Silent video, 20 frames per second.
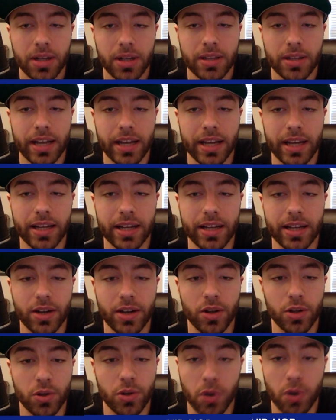that
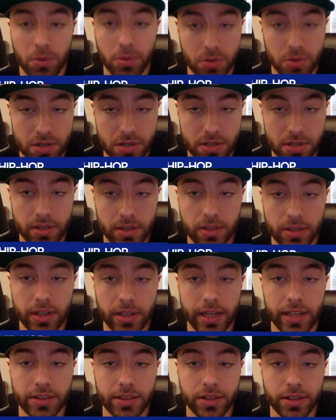it, you almost
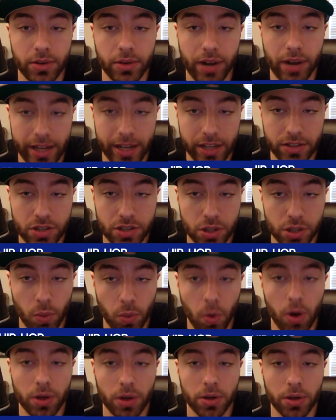hit the ground into the
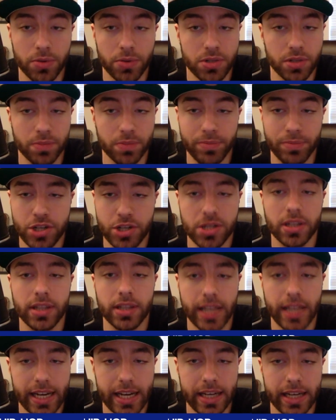water. It was a mission
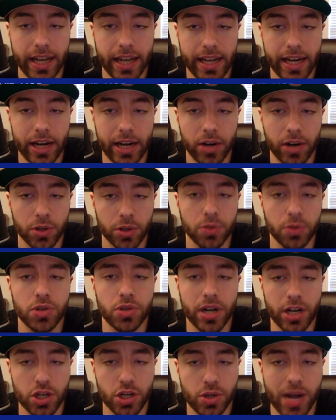late at night. I heard you were
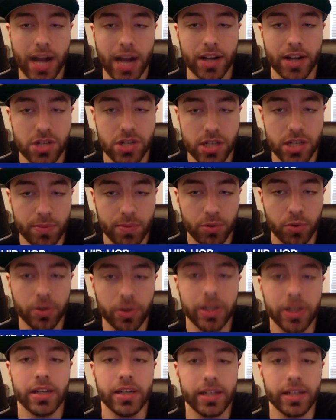trying to track a
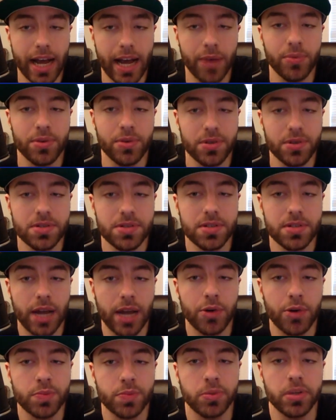submarine, and that was
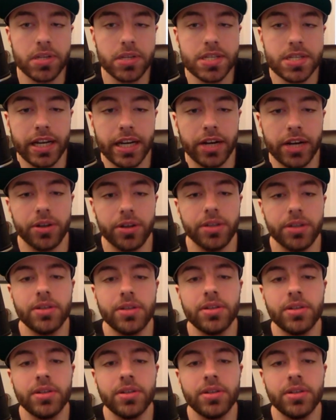that was pretty scary.